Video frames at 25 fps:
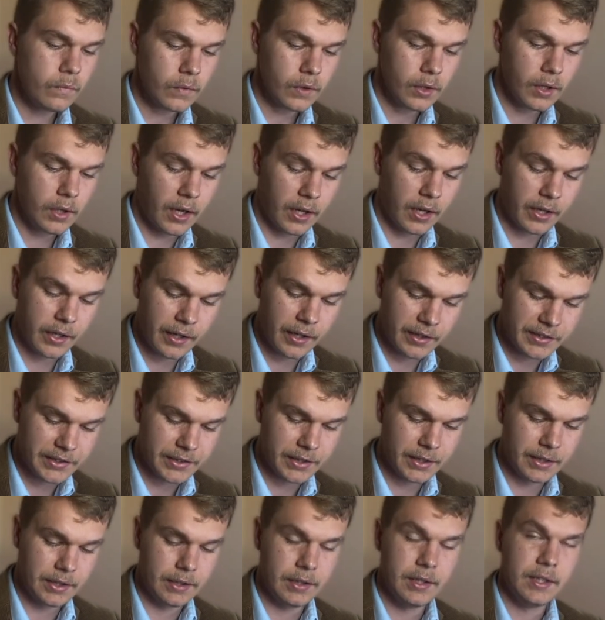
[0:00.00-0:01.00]

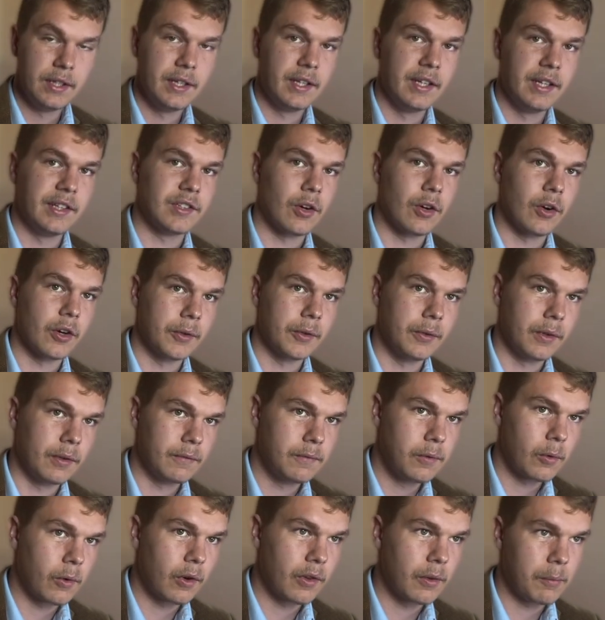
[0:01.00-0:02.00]
Augustine is arguing
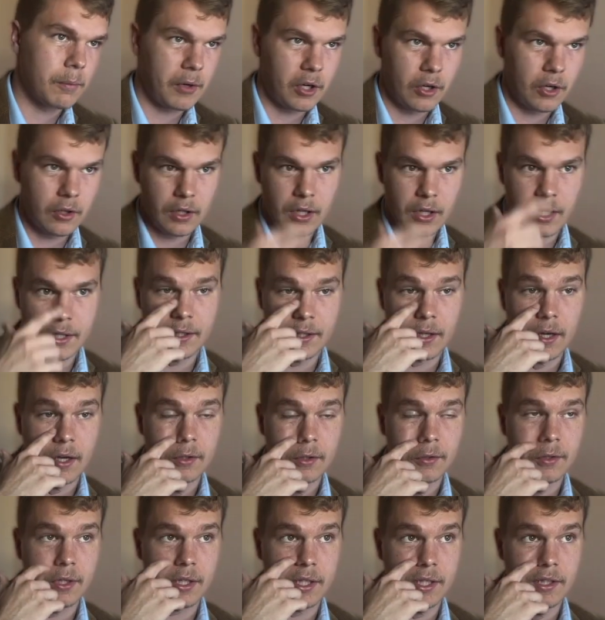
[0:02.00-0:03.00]
for the Pauline
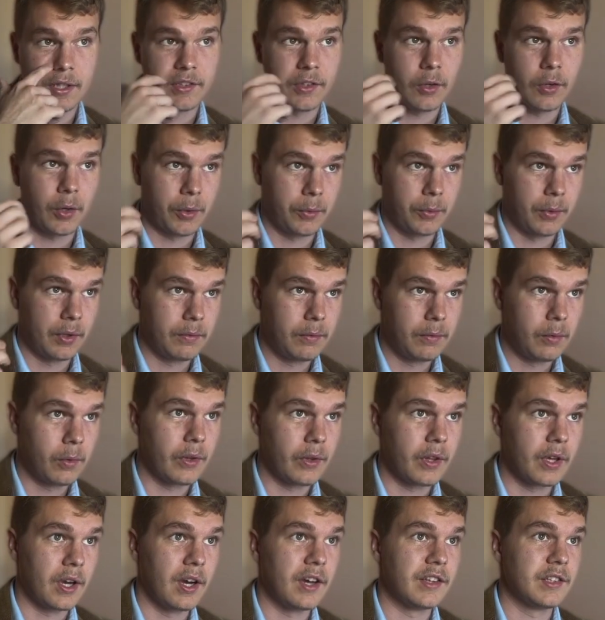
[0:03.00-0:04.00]
doctrine. He is arguing for
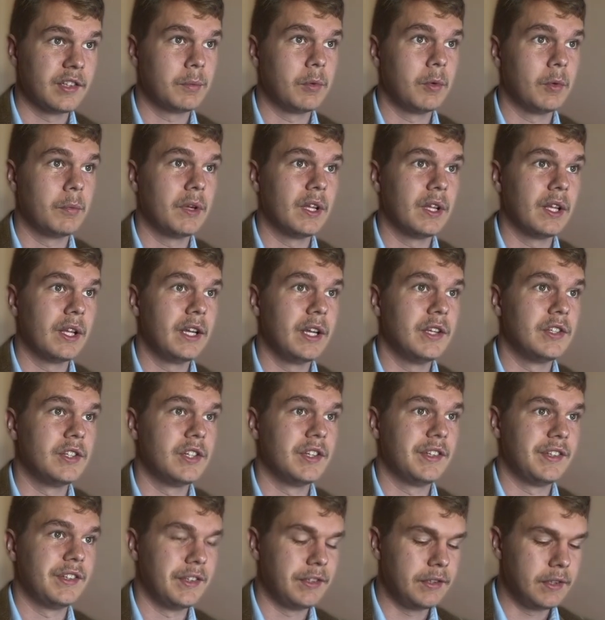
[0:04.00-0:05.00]
the gospel.
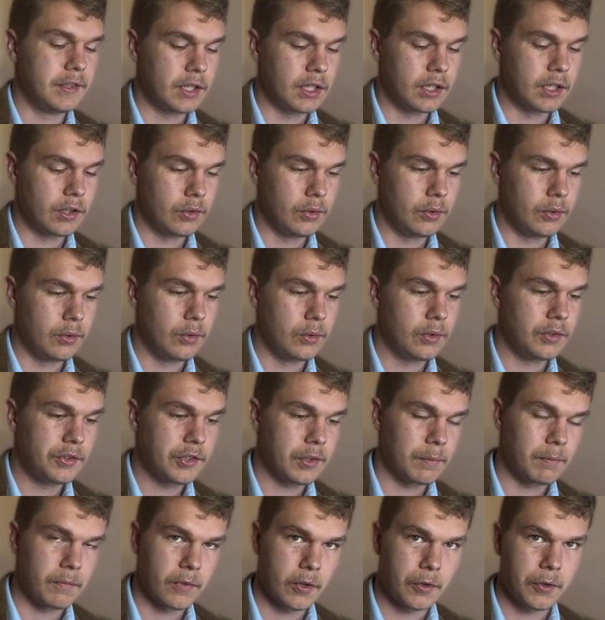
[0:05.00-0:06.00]
Pelagius is seeking to
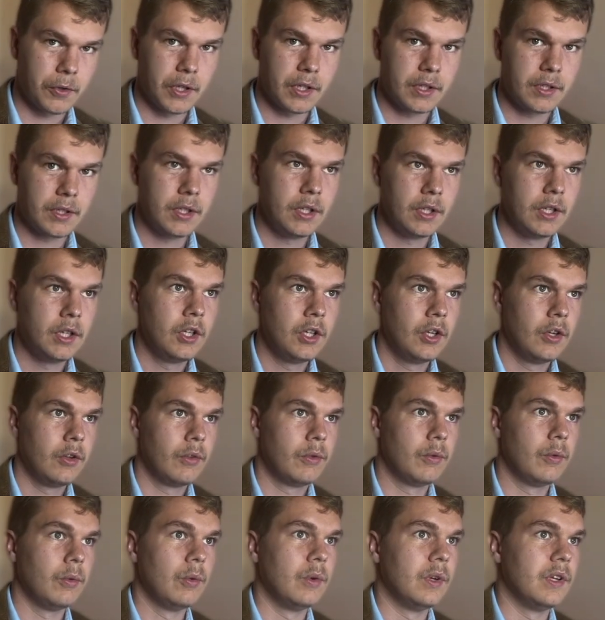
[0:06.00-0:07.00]
subvert it
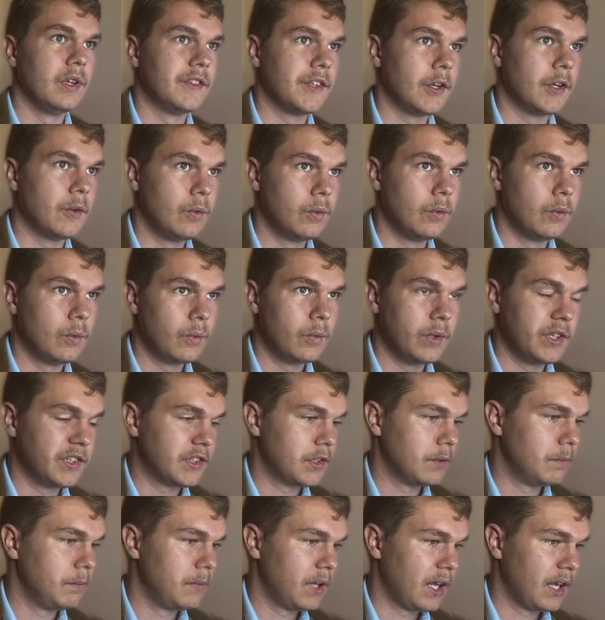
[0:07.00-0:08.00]
through his own
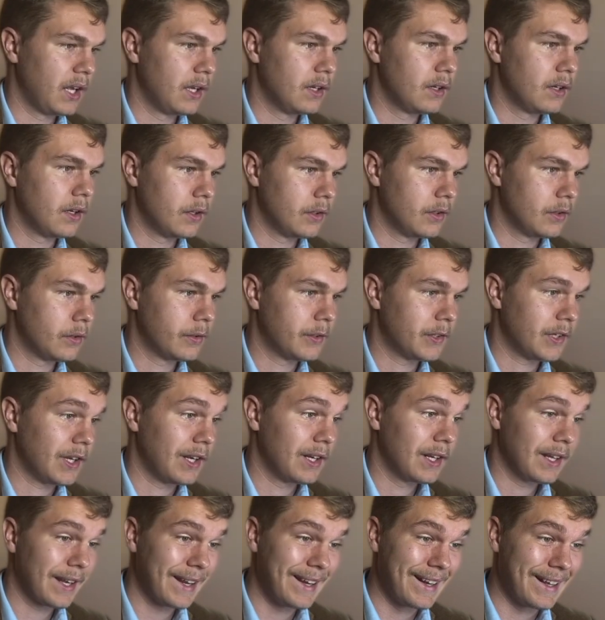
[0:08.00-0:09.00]
wisdom and
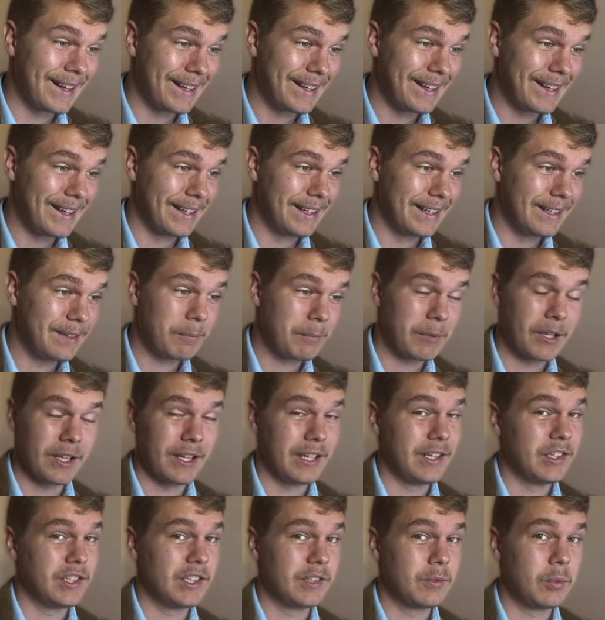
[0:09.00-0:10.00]
understanding. And again,
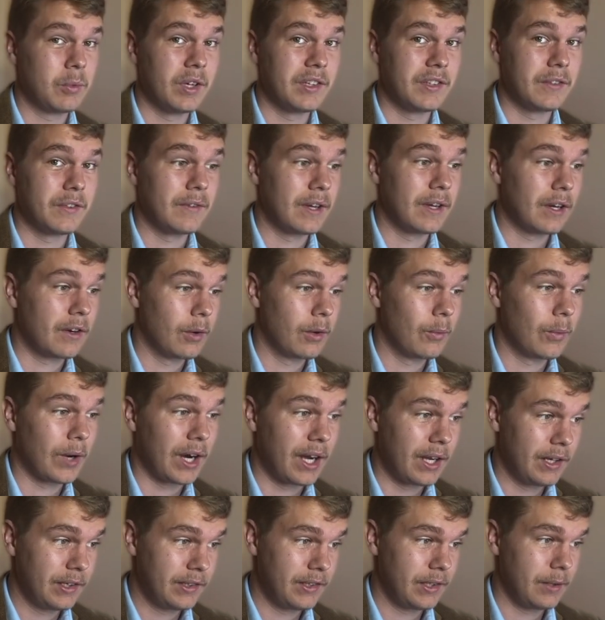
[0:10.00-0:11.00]
Pelagius was very
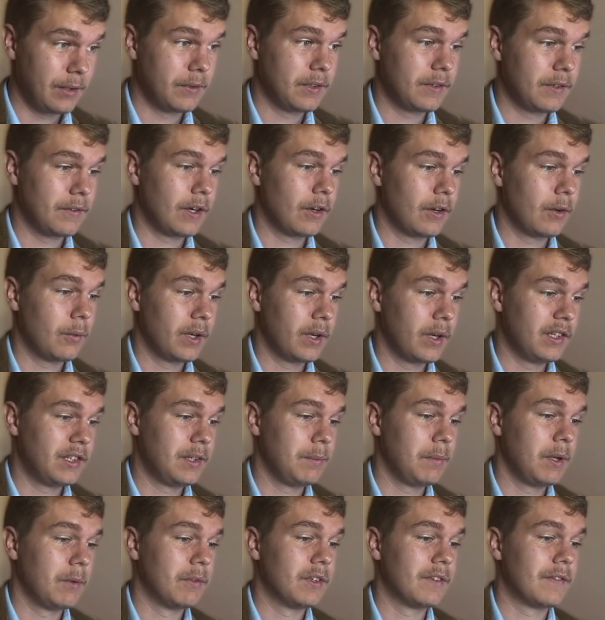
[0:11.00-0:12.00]
wise. He was very
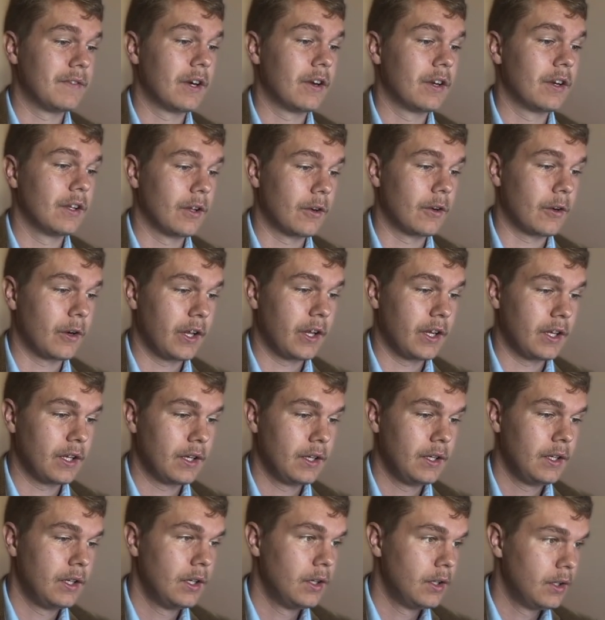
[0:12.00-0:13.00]
winsome. He was very learned,
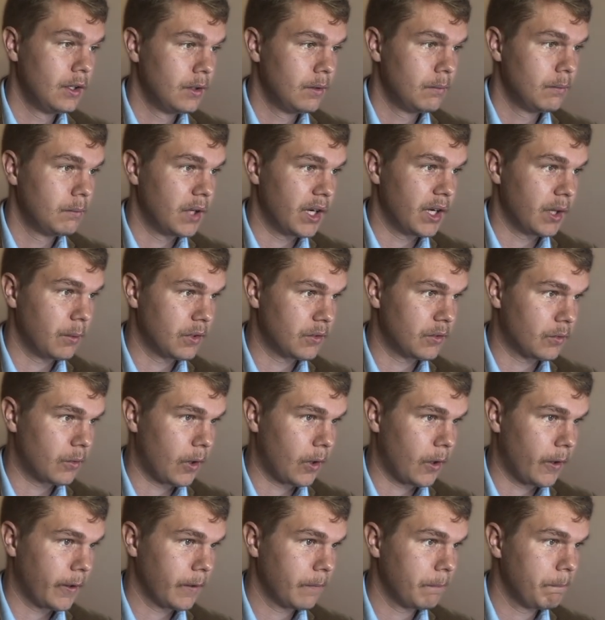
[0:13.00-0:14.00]
but he was
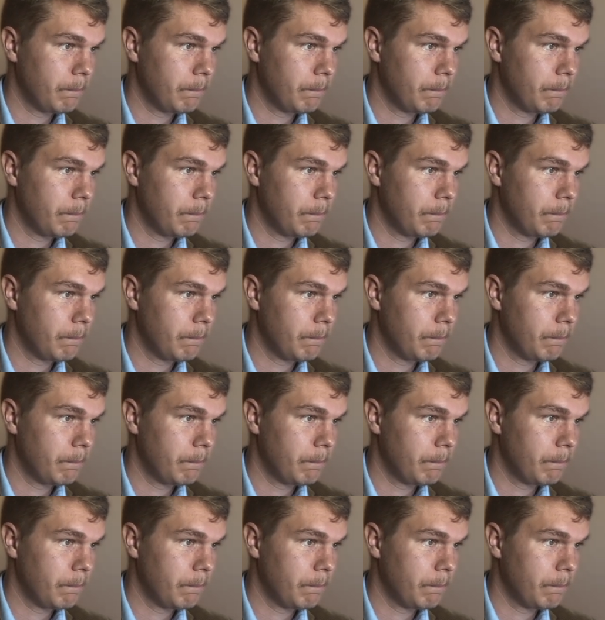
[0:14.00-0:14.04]
wrong.